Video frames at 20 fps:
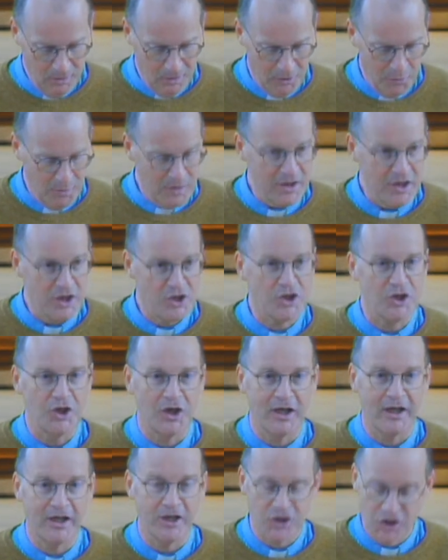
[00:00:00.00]
who
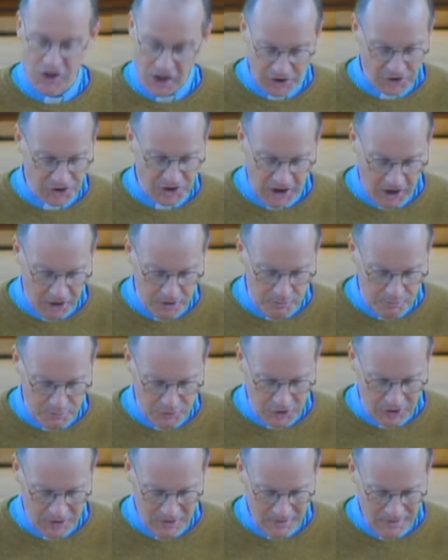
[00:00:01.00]
initially just
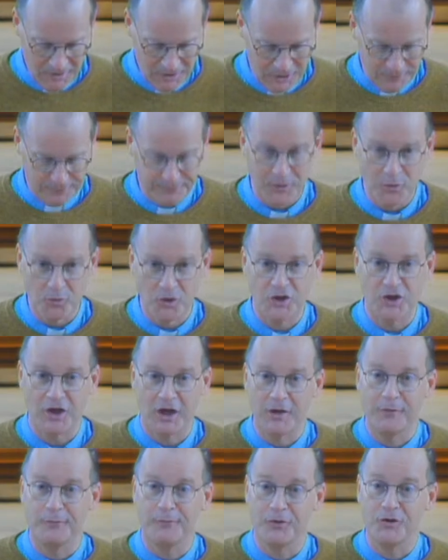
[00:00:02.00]
hoped to feel
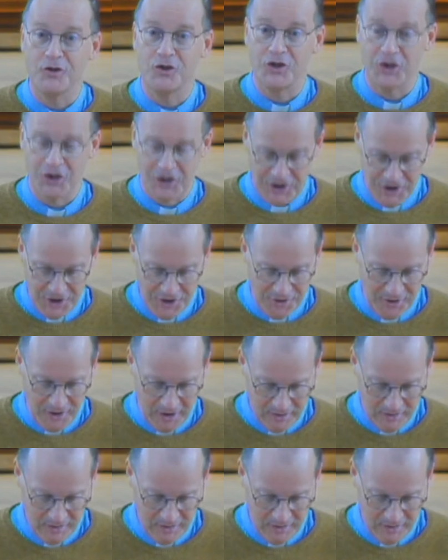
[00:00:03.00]
safe and secure